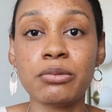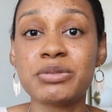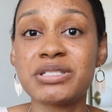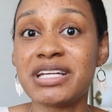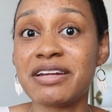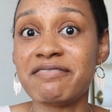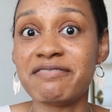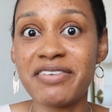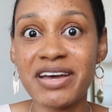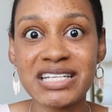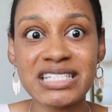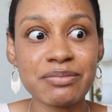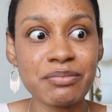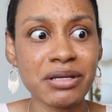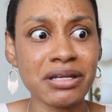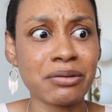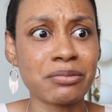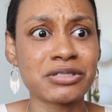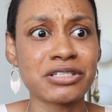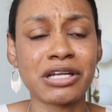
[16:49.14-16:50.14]
an
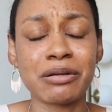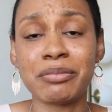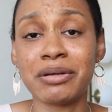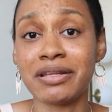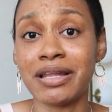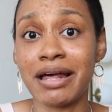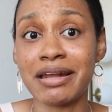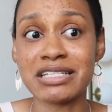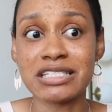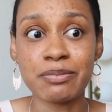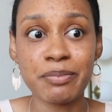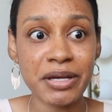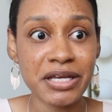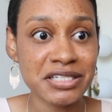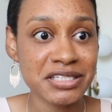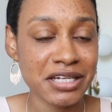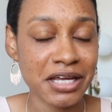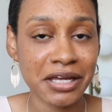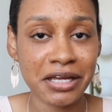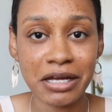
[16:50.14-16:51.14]
investment. It was going to be a lot of space
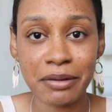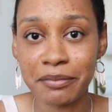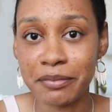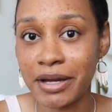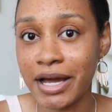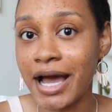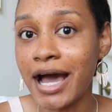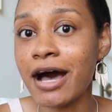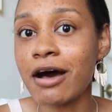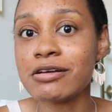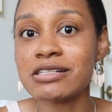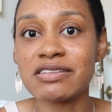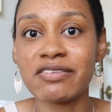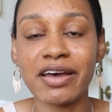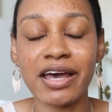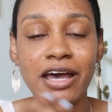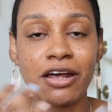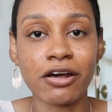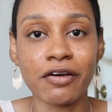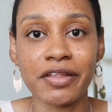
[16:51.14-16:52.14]
taking up my house. So I
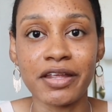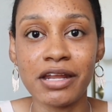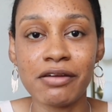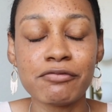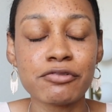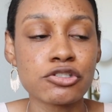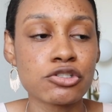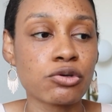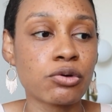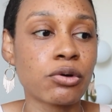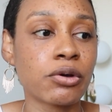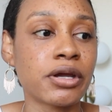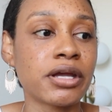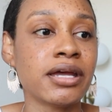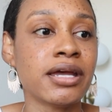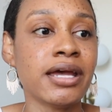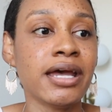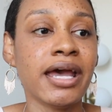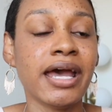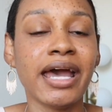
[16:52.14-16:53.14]
had all that inventory,
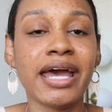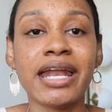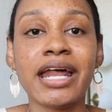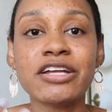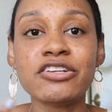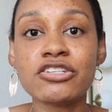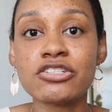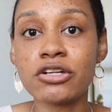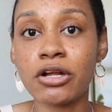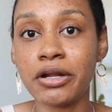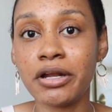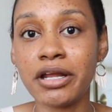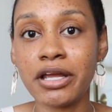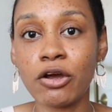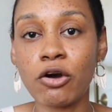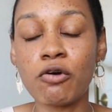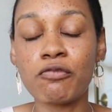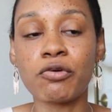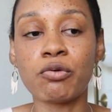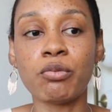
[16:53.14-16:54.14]
and I just started to get
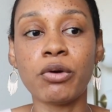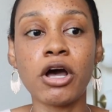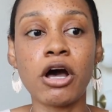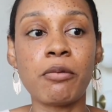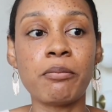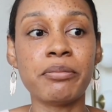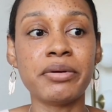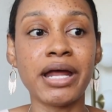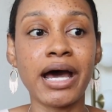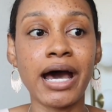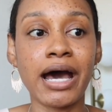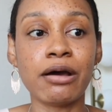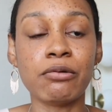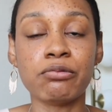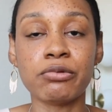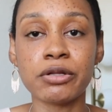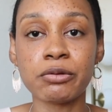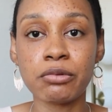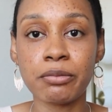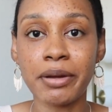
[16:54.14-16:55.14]
overwhelmed. But I
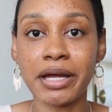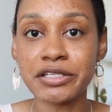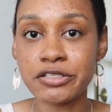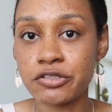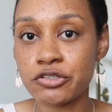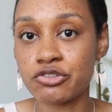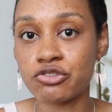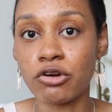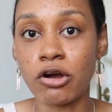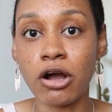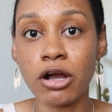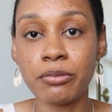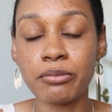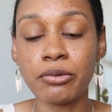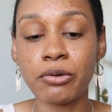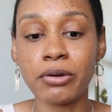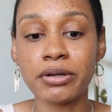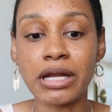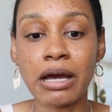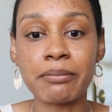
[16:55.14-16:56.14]
really went back to the drawing
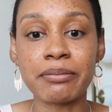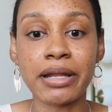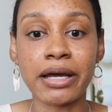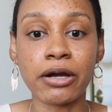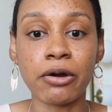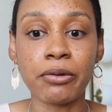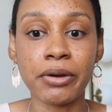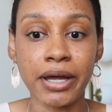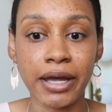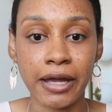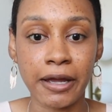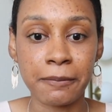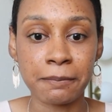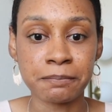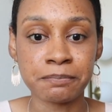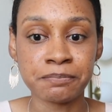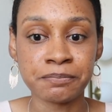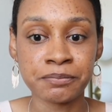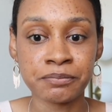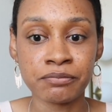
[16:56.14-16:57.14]
board, and I'm like, okay,
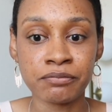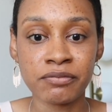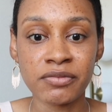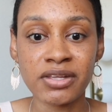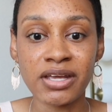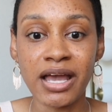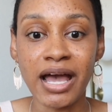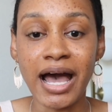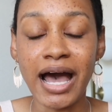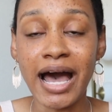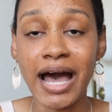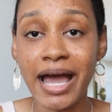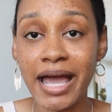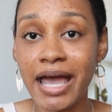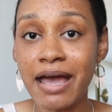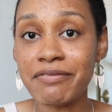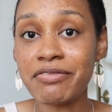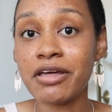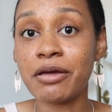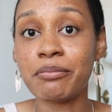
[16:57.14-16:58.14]
I
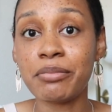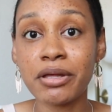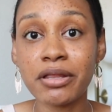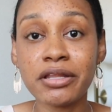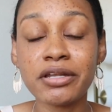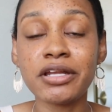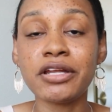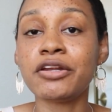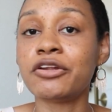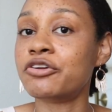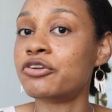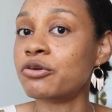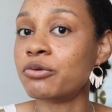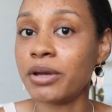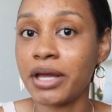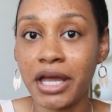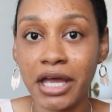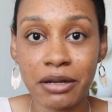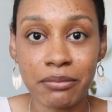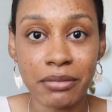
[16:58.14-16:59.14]
have the ability to do
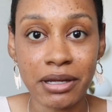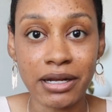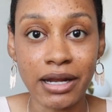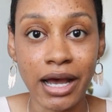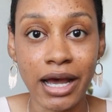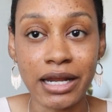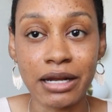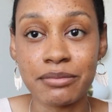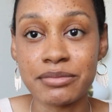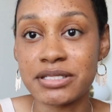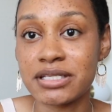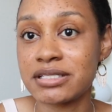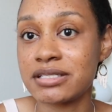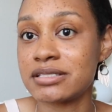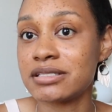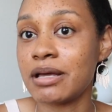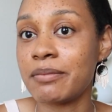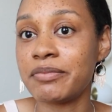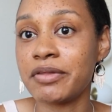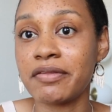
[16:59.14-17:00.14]
handmade items. This is
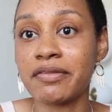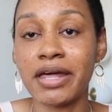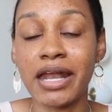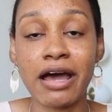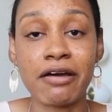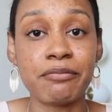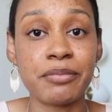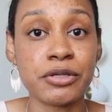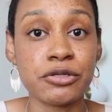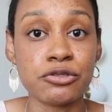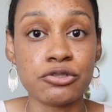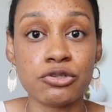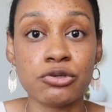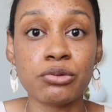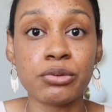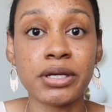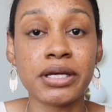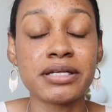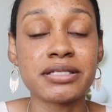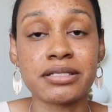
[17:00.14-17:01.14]
something that I've been
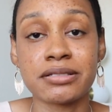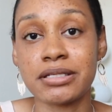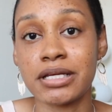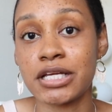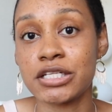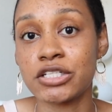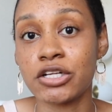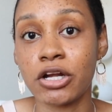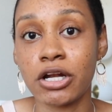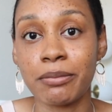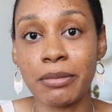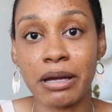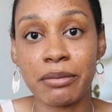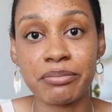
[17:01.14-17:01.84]
doing since I started my